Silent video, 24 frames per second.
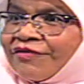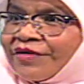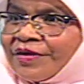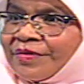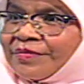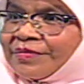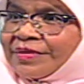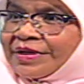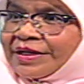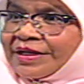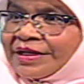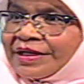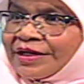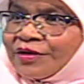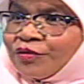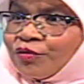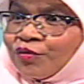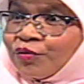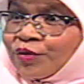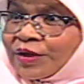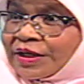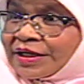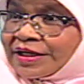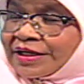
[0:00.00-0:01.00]
from the
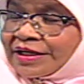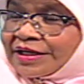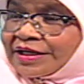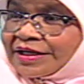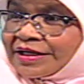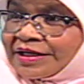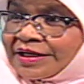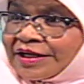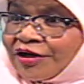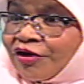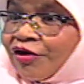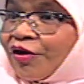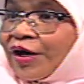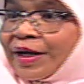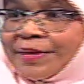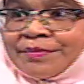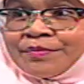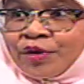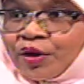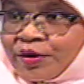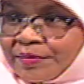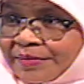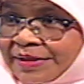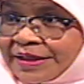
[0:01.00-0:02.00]
work uh, or
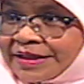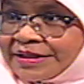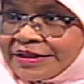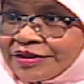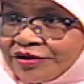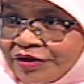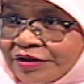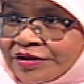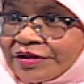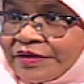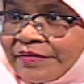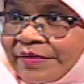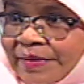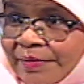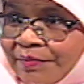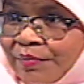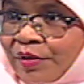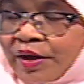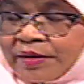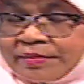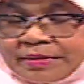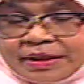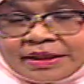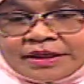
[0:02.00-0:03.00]
employment, source of
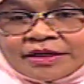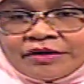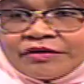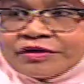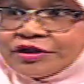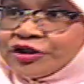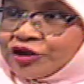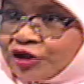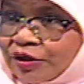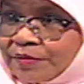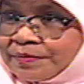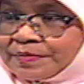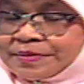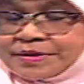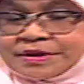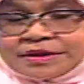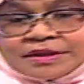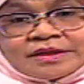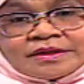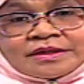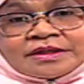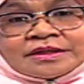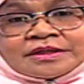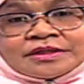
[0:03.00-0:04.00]
employment or yes, jobs.
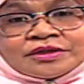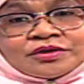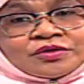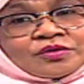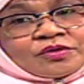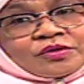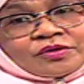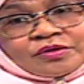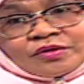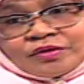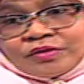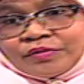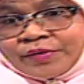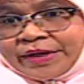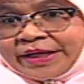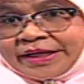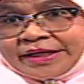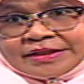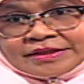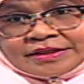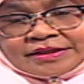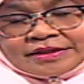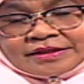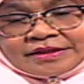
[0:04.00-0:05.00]
So when
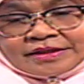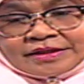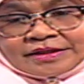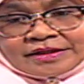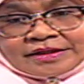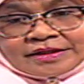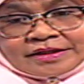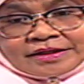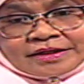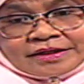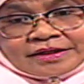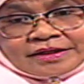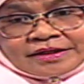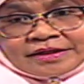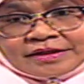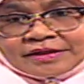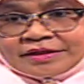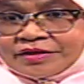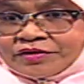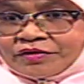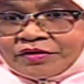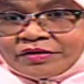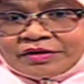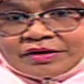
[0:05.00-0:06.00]
is it uh, uh,
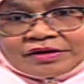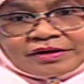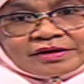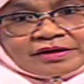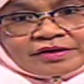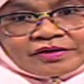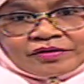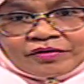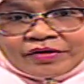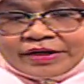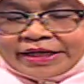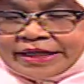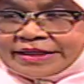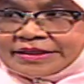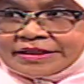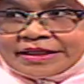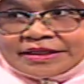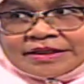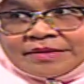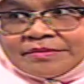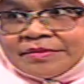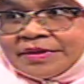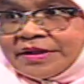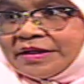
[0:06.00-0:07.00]
not not
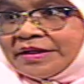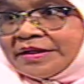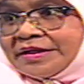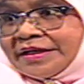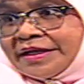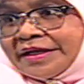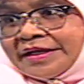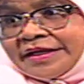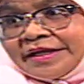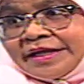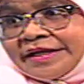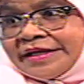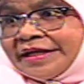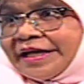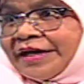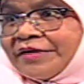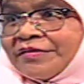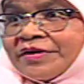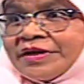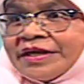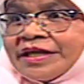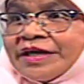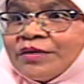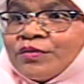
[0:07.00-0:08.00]
accessible, then at the end
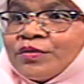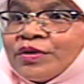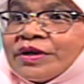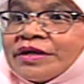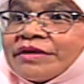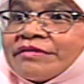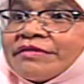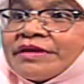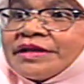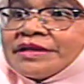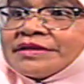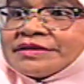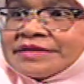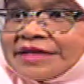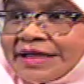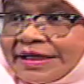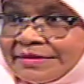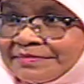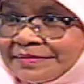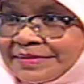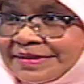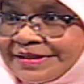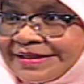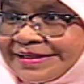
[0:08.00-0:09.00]
of the day will create
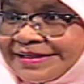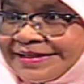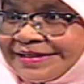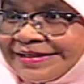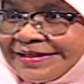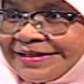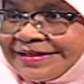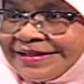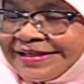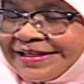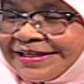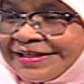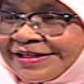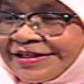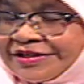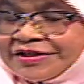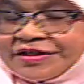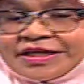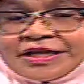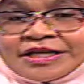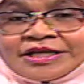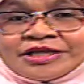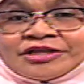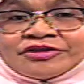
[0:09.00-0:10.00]
slums uh, yes, near.
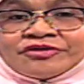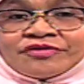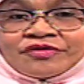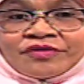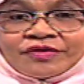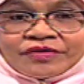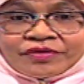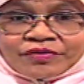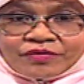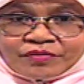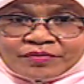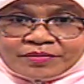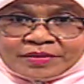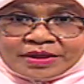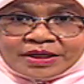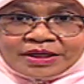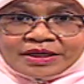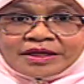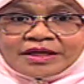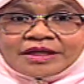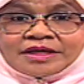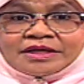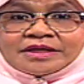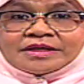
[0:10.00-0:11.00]
So to
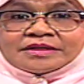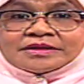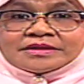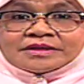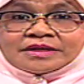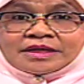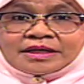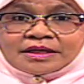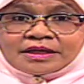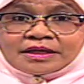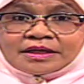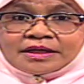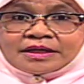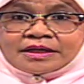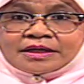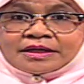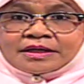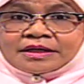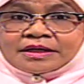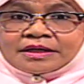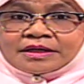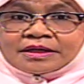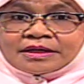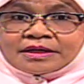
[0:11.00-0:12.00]
me, is uh,
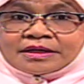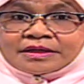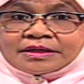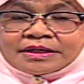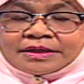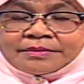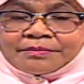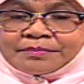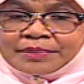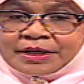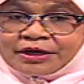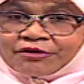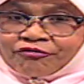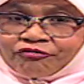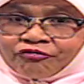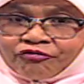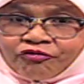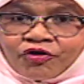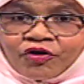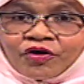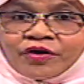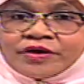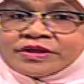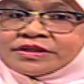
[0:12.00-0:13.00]
uh, the Big
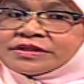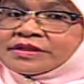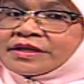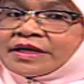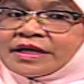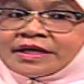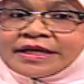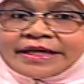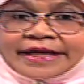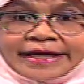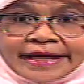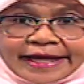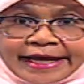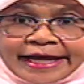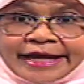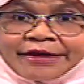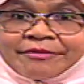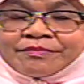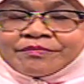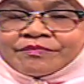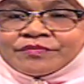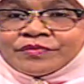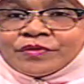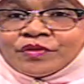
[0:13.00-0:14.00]
Four is really
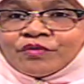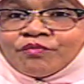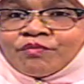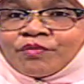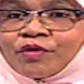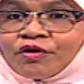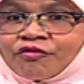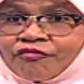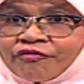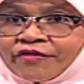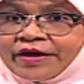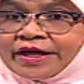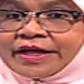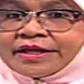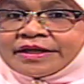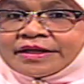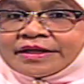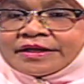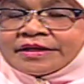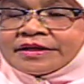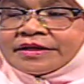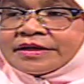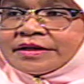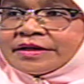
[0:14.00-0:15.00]
aimed to provide uh,
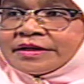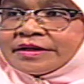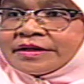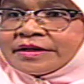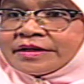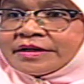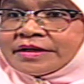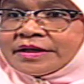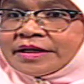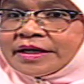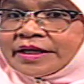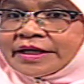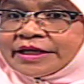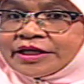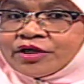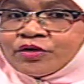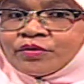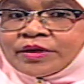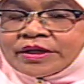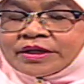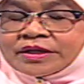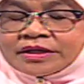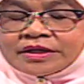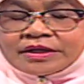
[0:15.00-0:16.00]
uh,
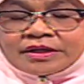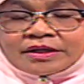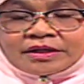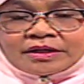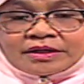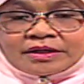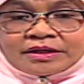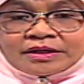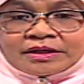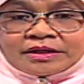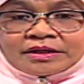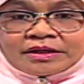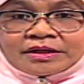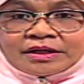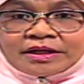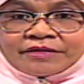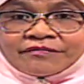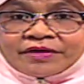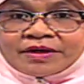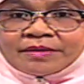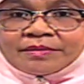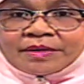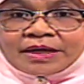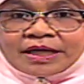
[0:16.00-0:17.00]
adequate uh, uh,
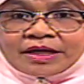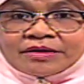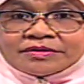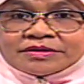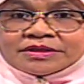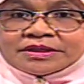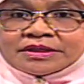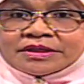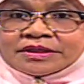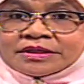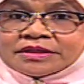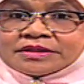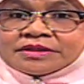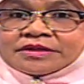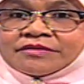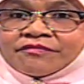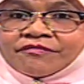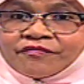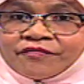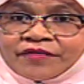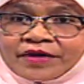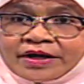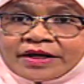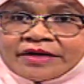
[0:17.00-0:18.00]
affordable housing is a
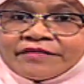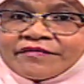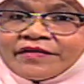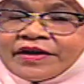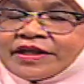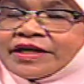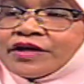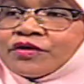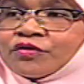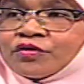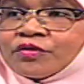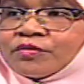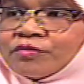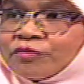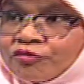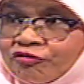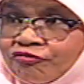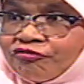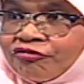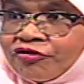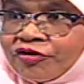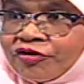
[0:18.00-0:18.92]
very, very good move.